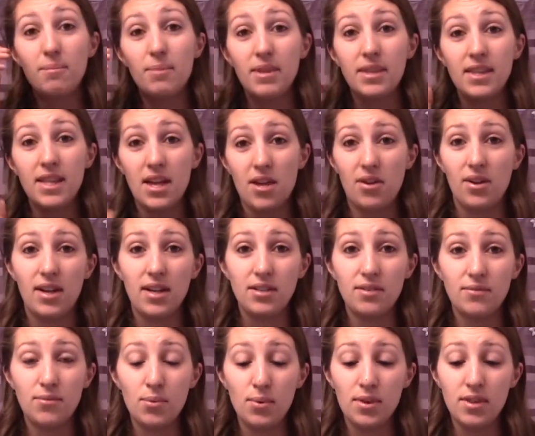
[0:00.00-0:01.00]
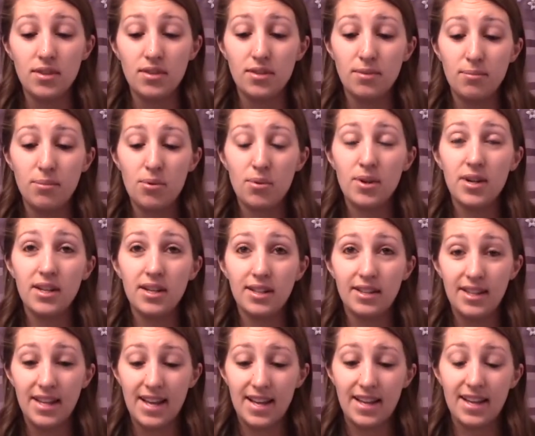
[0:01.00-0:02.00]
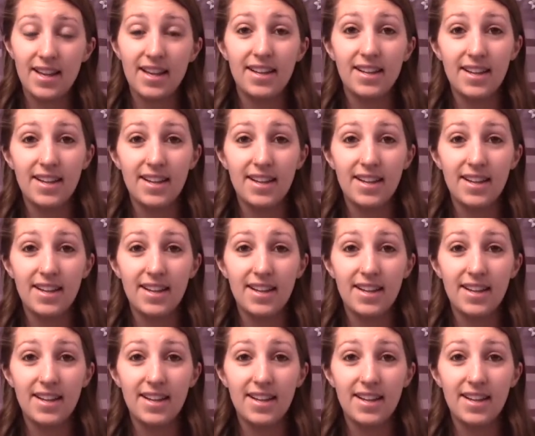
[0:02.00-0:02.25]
But thank you guys for the support. Like,